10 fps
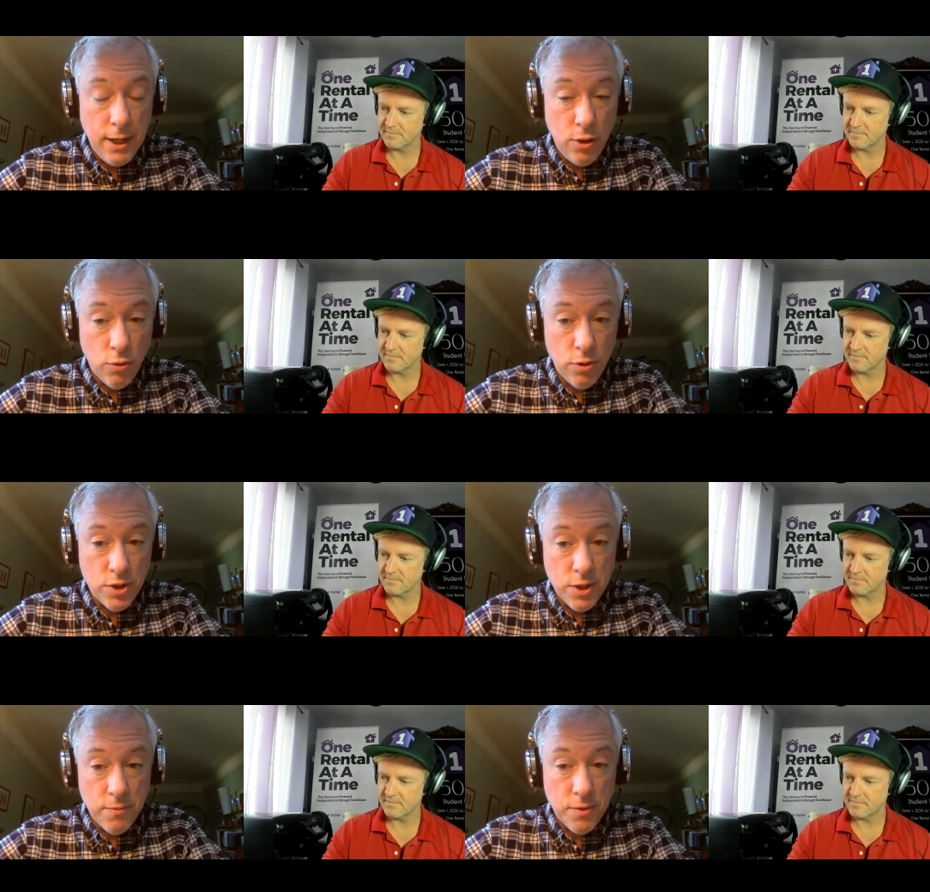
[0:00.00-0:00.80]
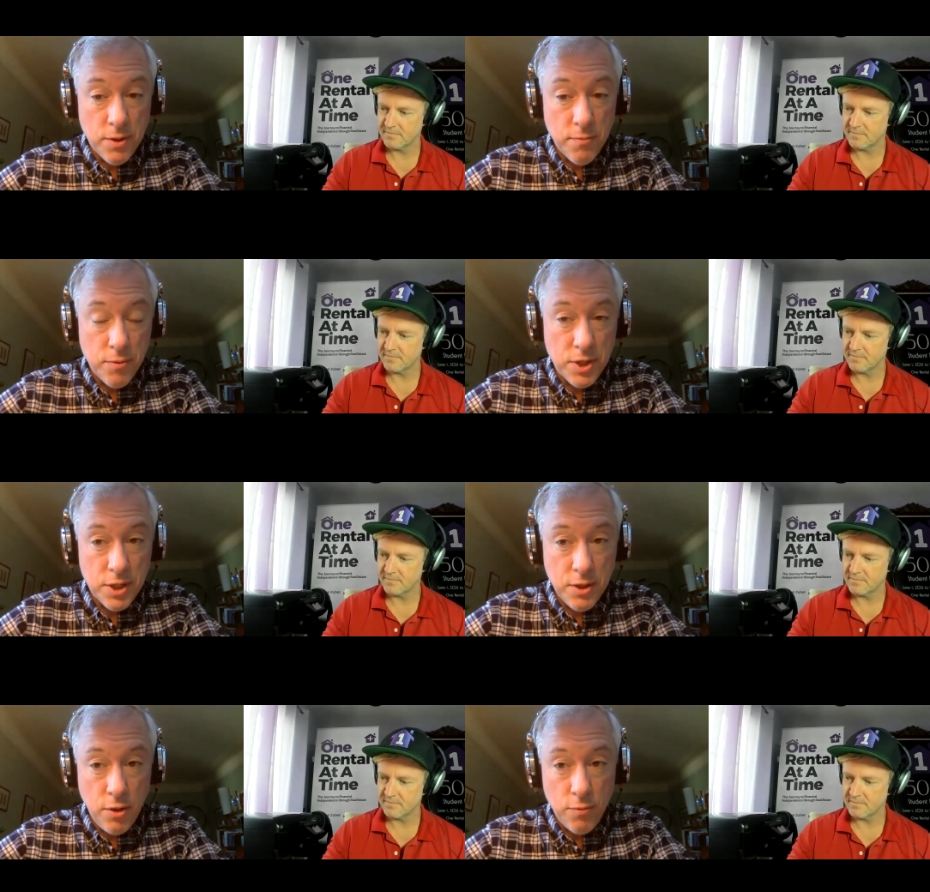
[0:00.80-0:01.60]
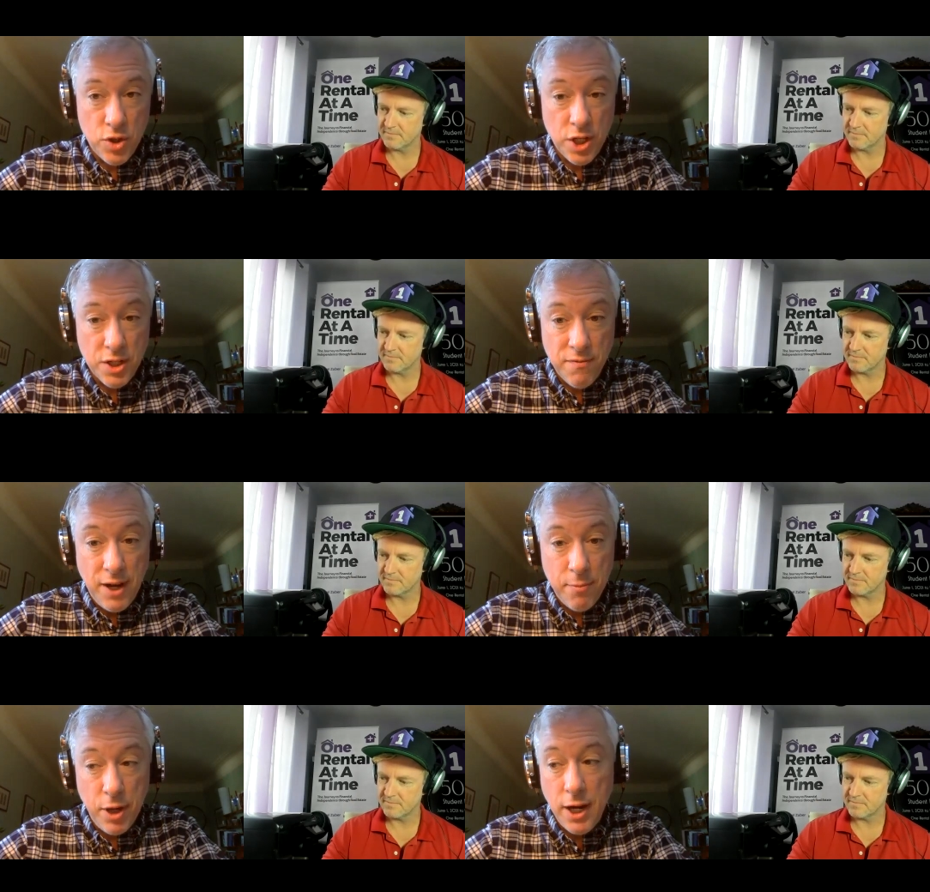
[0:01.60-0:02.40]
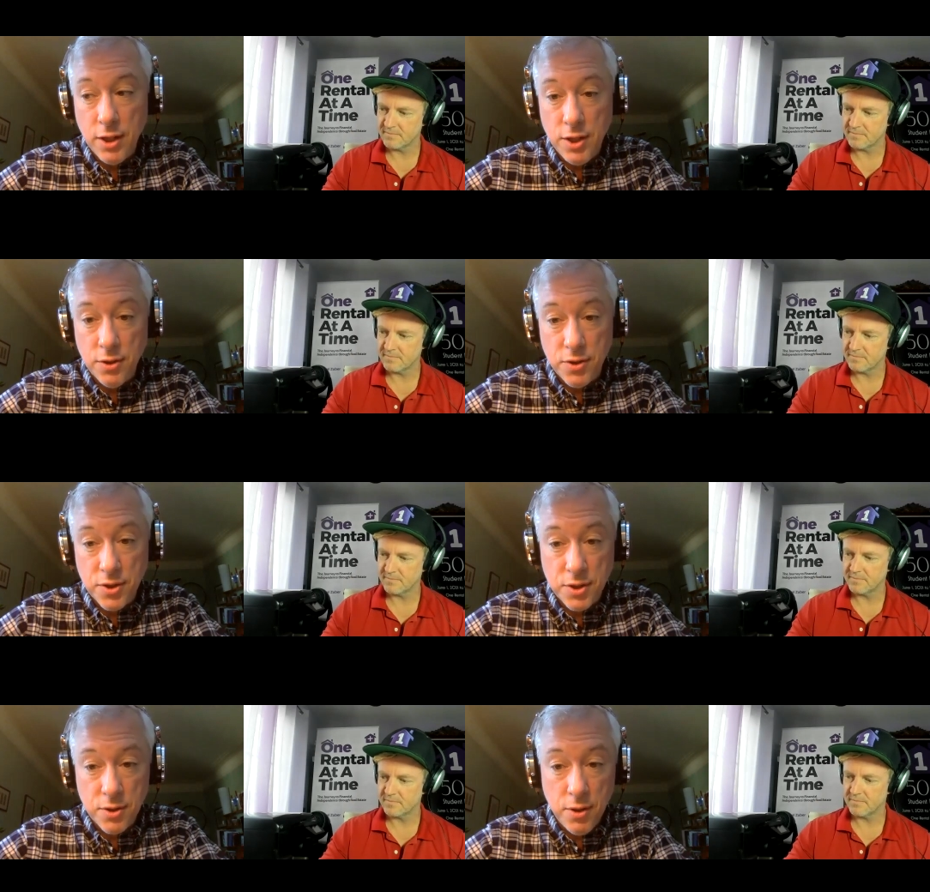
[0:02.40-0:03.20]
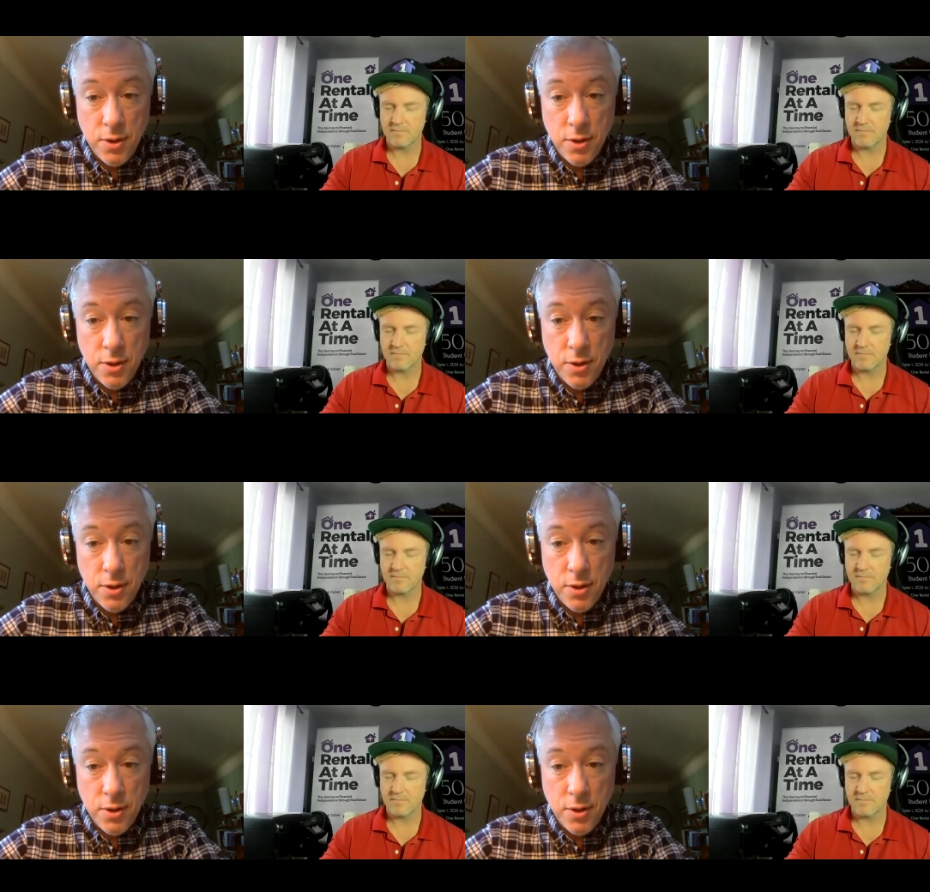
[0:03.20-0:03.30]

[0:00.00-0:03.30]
Speaker 1: in order to, you know, justify buying deals